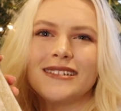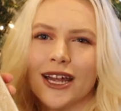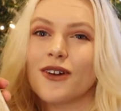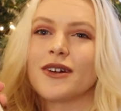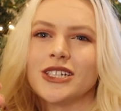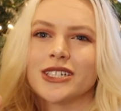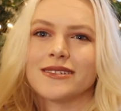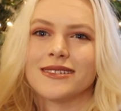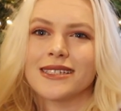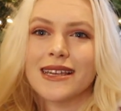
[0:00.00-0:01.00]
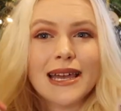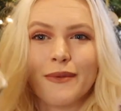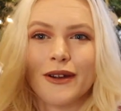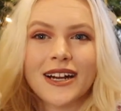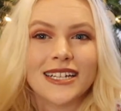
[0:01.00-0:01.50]
decorations.
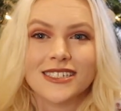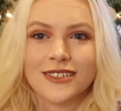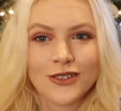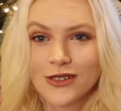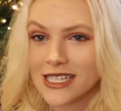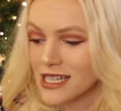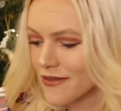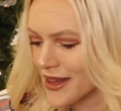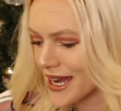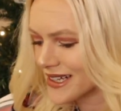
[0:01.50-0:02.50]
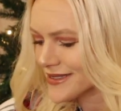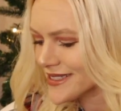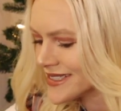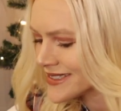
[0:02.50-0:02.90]
Am I right? Who doesn't love that?